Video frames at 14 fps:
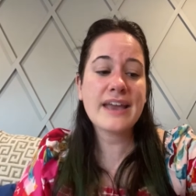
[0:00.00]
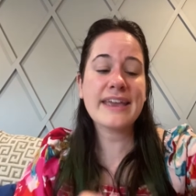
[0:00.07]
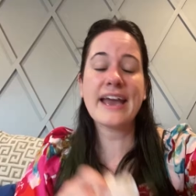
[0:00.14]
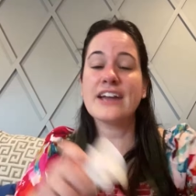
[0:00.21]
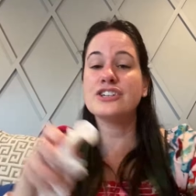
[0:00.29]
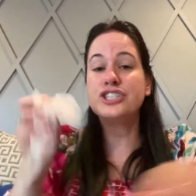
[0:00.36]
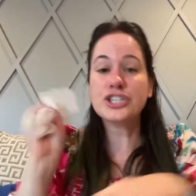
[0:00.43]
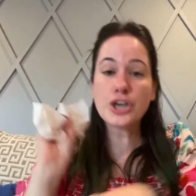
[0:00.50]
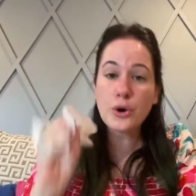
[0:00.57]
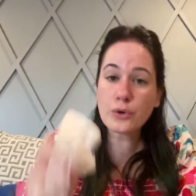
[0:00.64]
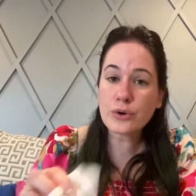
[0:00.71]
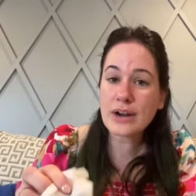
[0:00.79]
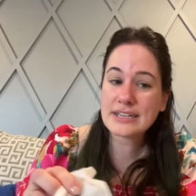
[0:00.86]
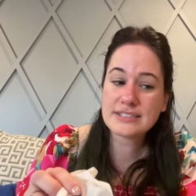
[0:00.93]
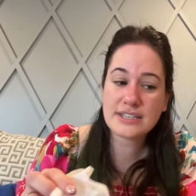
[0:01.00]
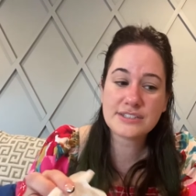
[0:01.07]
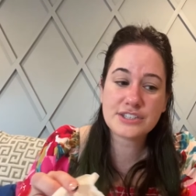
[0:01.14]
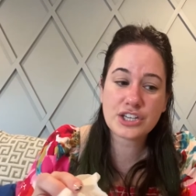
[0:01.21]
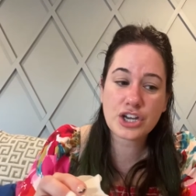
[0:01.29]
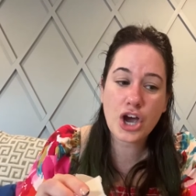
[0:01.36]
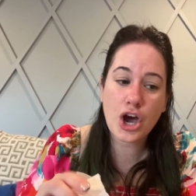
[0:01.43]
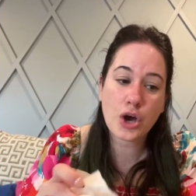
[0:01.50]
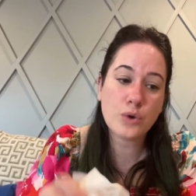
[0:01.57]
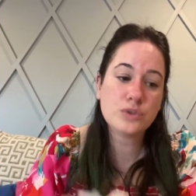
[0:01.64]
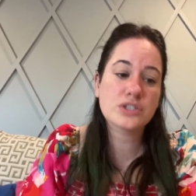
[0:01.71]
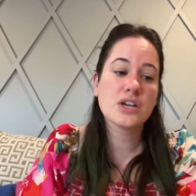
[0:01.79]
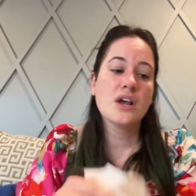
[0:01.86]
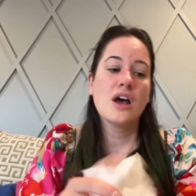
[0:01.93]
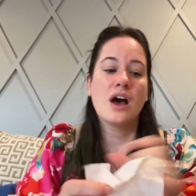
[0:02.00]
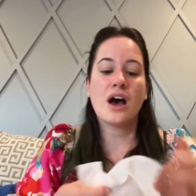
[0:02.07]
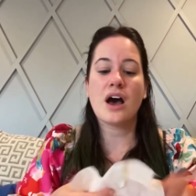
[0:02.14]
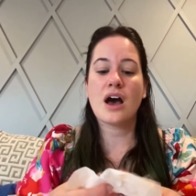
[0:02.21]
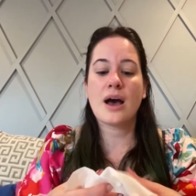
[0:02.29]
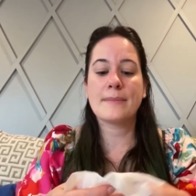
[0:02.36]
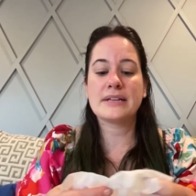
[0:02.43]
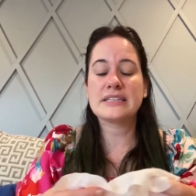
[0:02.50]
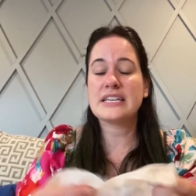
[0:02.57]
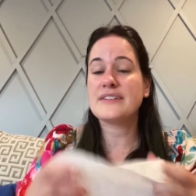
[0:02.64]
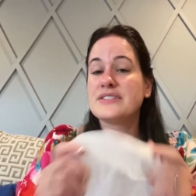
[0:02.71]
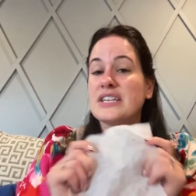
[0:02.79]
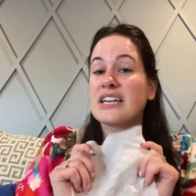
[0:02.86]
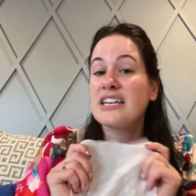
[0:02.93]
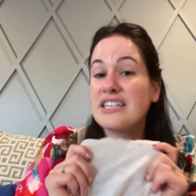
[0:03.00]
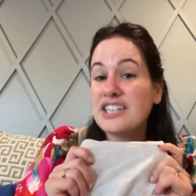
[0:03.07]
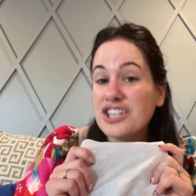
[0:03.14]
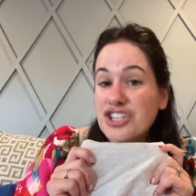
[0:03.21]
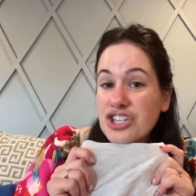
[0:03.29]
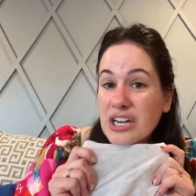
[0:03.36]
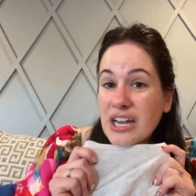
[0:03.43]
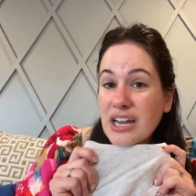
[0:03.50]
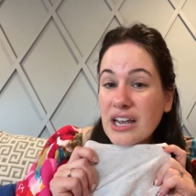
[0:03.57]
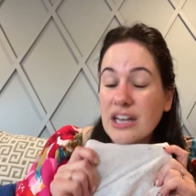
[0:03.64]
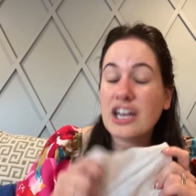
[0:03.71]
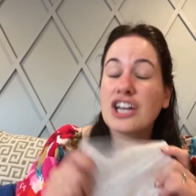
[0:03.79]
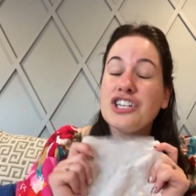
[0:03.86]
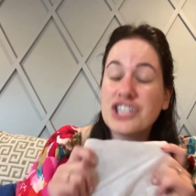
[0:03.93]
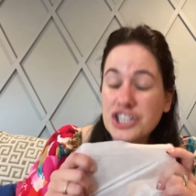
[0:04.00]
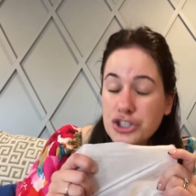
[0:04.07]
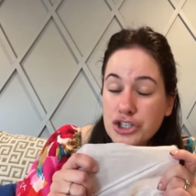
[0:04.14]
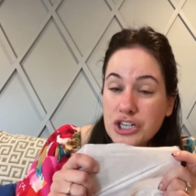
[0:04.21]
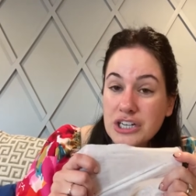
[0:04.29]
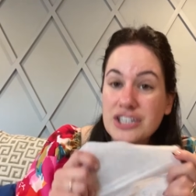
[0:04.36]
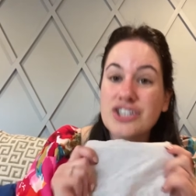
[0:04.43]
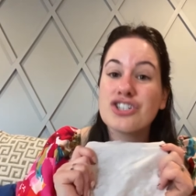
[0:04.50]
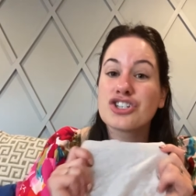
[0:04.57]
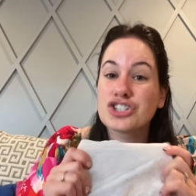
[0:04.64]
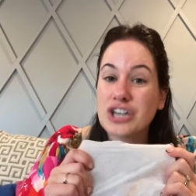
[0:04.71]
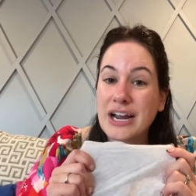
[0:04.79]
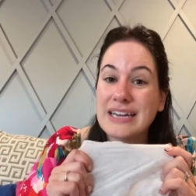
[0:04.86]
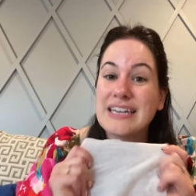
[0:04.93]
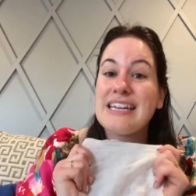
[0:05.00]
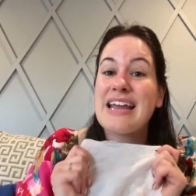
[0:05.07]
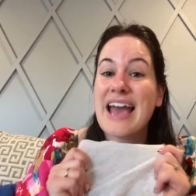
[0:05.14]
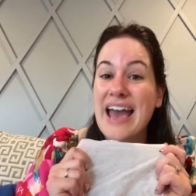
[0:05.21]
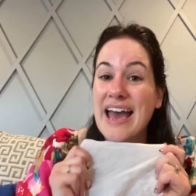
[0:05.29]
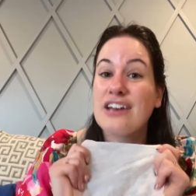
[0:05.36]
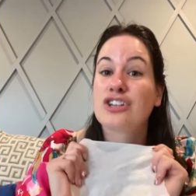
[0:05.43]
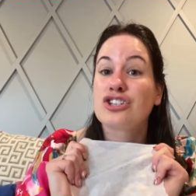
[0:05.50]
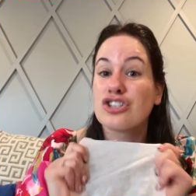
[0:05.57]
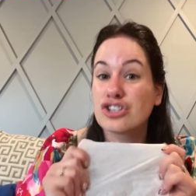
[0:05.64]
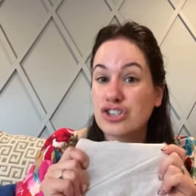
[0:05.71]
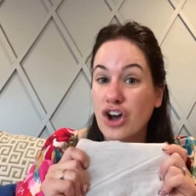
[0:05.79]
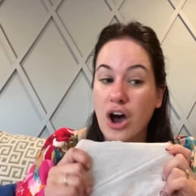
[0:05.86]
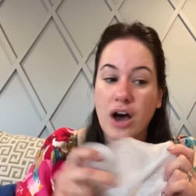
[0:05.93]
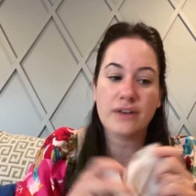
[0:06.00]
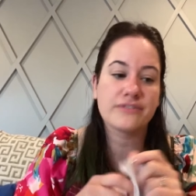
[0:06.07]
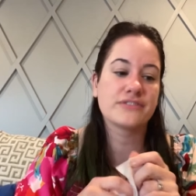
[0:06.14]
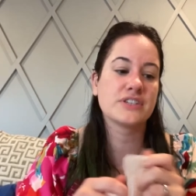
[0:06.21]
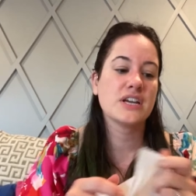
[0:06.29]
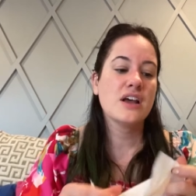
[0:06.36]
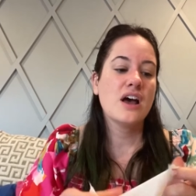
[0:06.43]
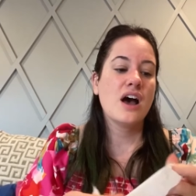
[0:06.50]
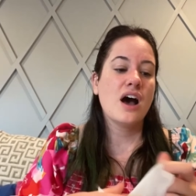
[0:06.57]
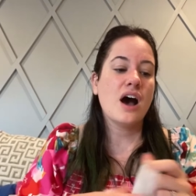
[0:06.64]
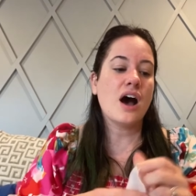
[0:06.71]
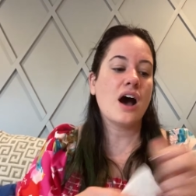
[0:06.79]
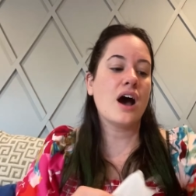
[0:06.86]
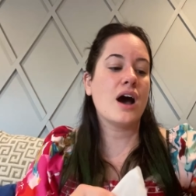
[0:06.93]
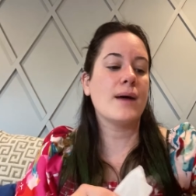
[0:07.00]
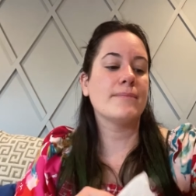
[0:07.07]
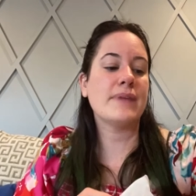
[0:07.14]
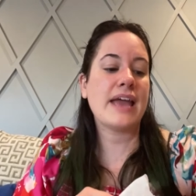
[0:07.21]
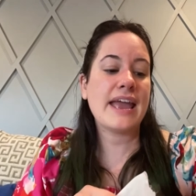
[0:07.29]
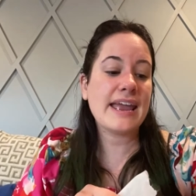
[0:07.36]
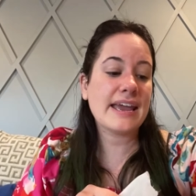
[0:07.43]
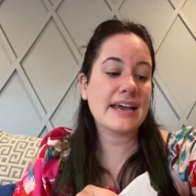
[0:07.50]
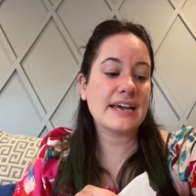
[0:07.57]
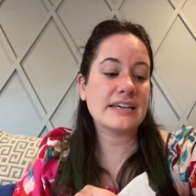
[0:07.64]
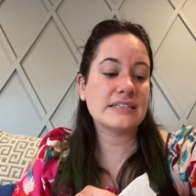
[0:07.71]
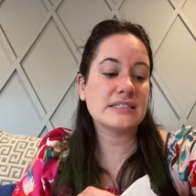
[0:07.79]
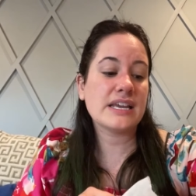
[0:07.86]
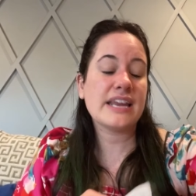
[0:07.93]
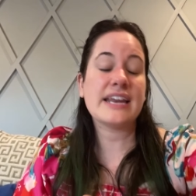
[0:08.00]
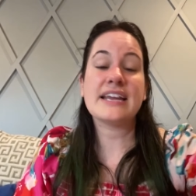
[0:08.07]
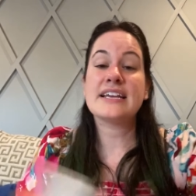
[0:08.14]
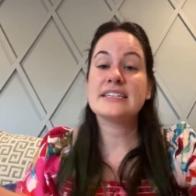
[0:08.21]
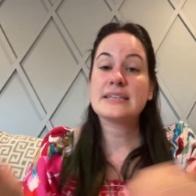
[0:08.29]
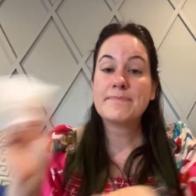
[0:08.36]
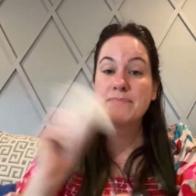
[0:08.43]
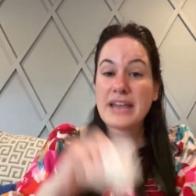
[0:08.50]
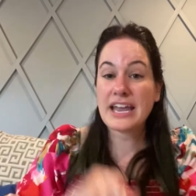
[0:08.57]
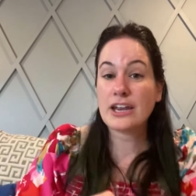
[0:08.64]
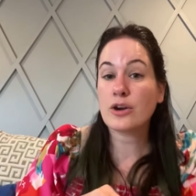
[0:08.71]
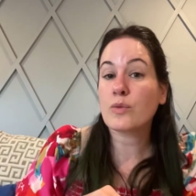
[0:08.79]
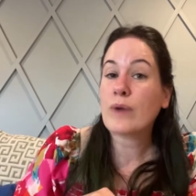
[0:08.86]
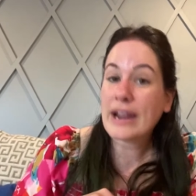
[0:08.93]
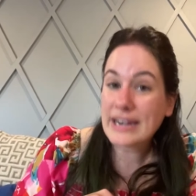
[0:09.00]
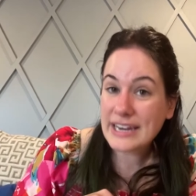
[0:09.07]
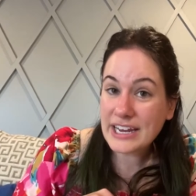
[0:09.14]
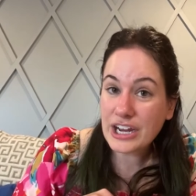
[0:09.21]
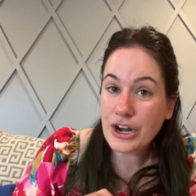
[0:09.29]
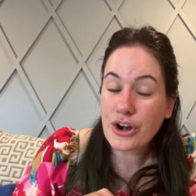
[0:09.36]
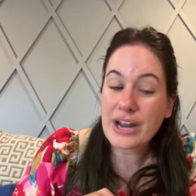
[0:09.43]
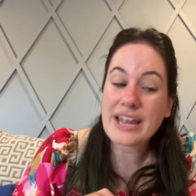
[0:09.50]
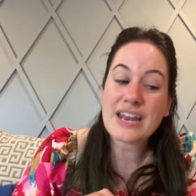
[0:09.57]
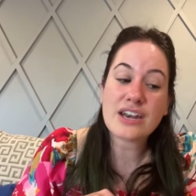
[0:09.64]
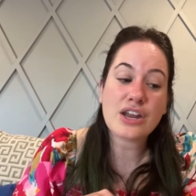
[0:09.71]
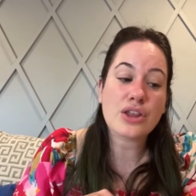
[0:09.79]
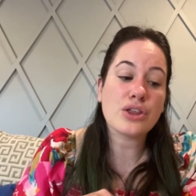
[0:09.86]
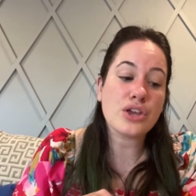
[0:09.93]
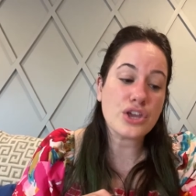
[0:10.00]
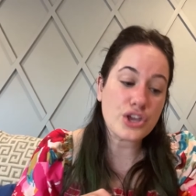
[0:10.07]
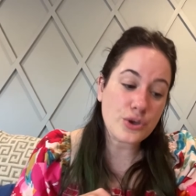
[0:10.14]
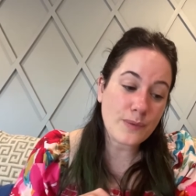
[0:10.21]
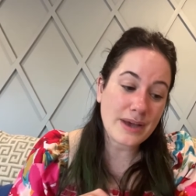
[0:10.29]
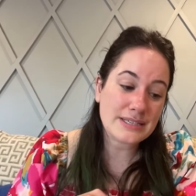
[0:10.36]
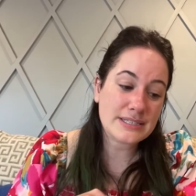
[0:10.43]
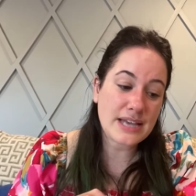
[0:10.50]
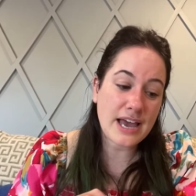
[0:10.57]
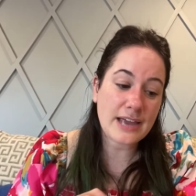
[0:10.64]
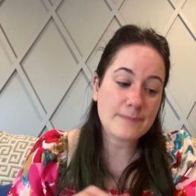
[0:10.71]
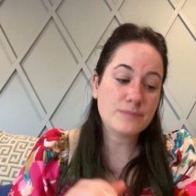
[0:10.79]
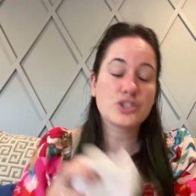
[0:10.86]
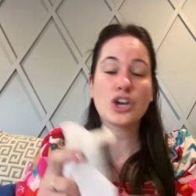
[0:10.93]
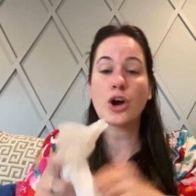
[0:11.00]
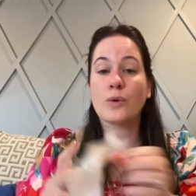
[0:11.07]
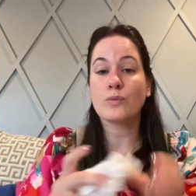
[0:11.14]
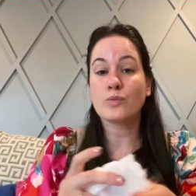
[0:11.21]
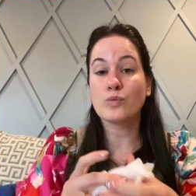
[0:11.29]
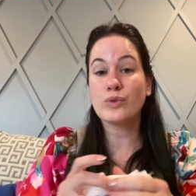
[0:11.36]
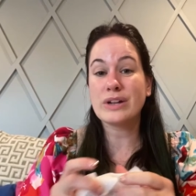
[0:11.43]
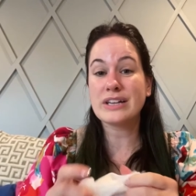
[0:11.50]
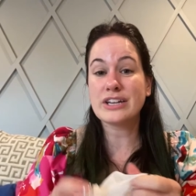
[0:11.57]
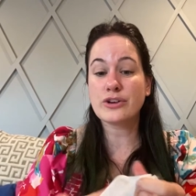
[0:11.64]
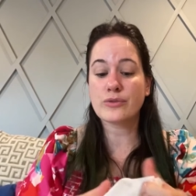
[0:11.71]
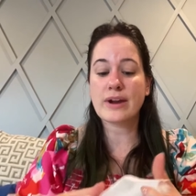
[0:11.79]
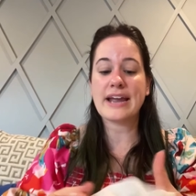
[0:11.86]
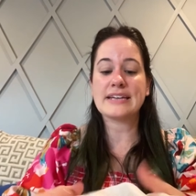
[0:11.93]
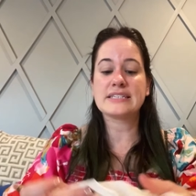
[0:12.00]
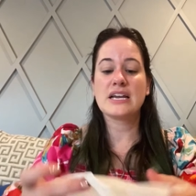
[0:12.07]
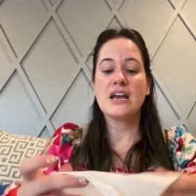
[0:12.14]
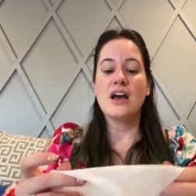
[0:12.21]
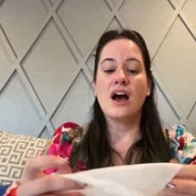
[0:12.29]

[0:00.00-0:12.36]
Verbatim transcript: Again, deodorizes the coat, um, leaves it conditioning, conditioned, shiny, and soft. Um, and it is made right here in the U S A. So really great.